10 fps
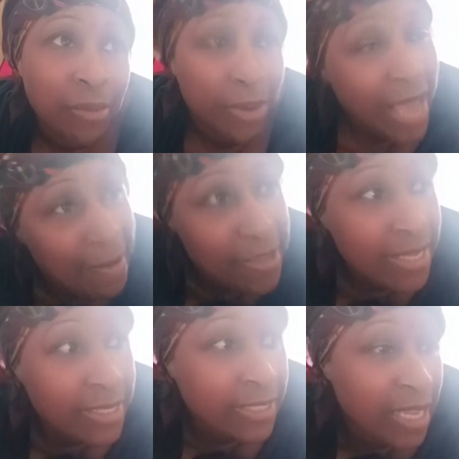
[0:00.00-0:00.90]
we have
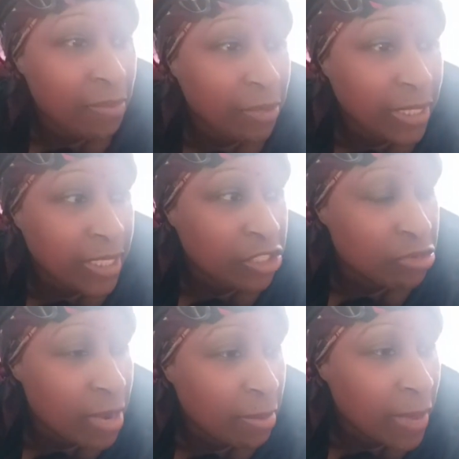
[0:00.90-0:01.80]
yet to see what this
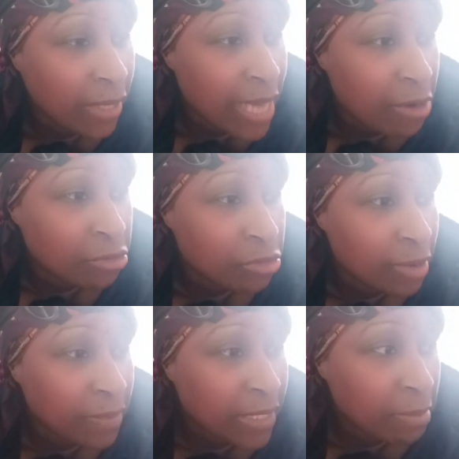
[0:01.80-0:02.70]
dream about Donald
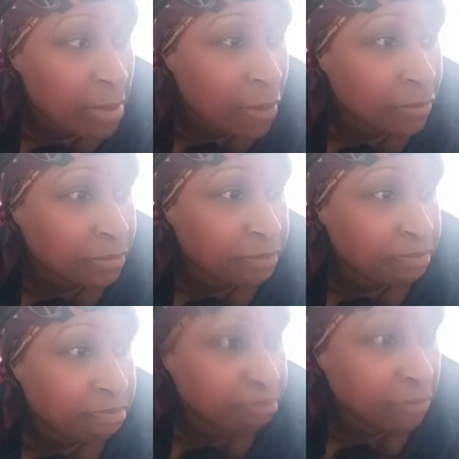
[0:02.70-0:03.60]
Trump is about,
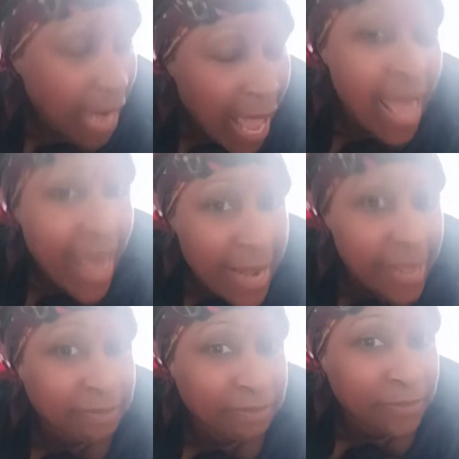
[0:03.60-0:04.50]
but I had
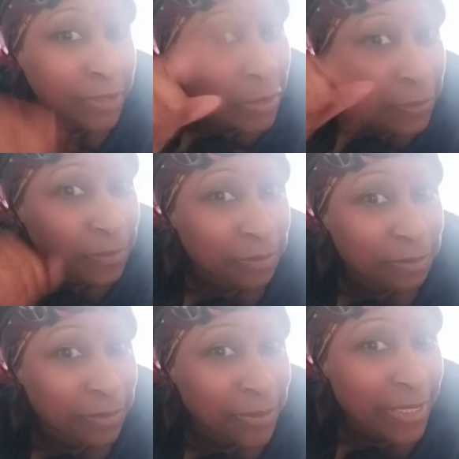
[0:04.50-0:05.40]
it. So
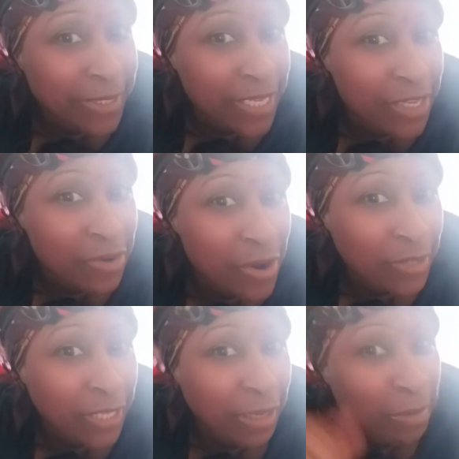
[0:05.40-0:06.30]
let's see,
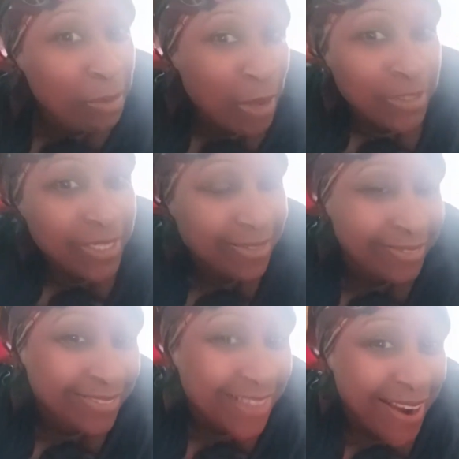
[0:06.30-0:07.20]
y'all. Keep me posted.
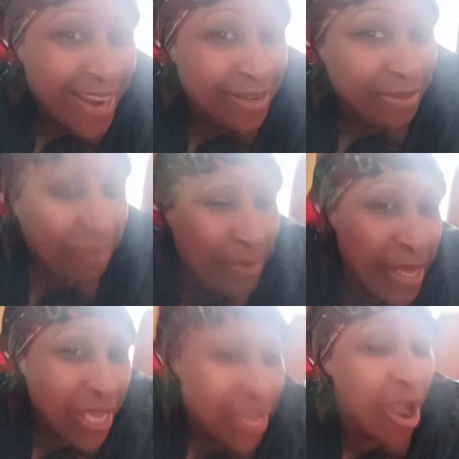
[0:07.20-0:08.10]
All right.
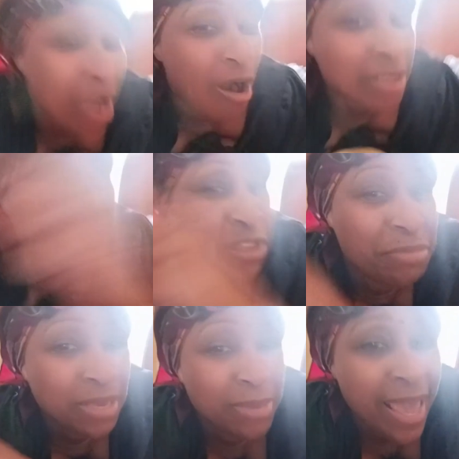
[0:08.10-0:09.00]
Y'all can also
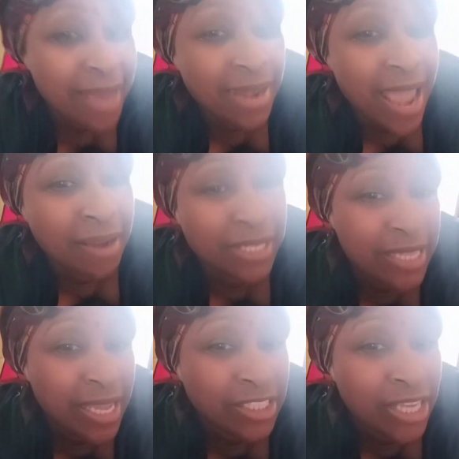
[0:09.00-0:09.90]
meet me at Nayeri
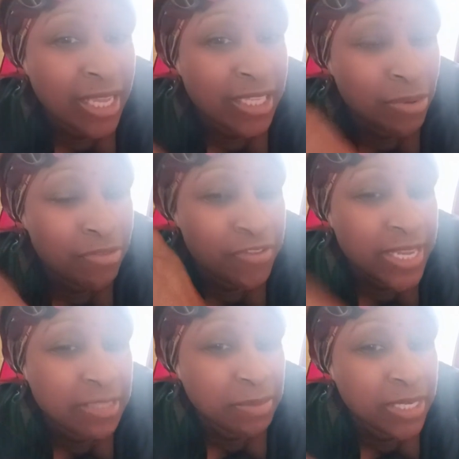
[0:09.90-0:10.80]
Sanchez on
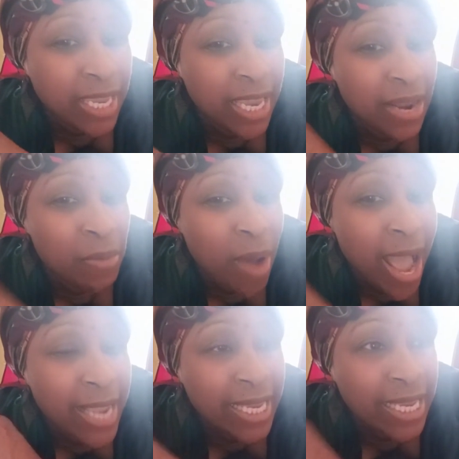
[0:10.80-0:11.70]
Facebook,
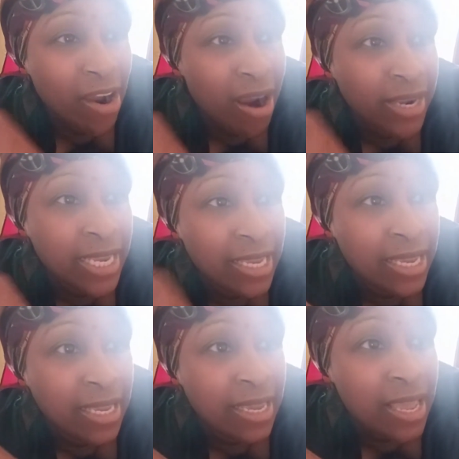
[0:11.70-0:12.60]

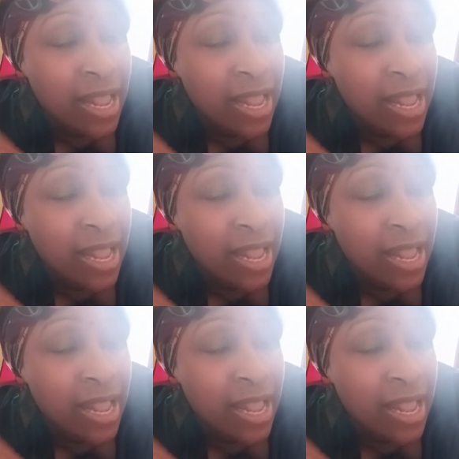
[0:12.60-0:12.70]
NYEREE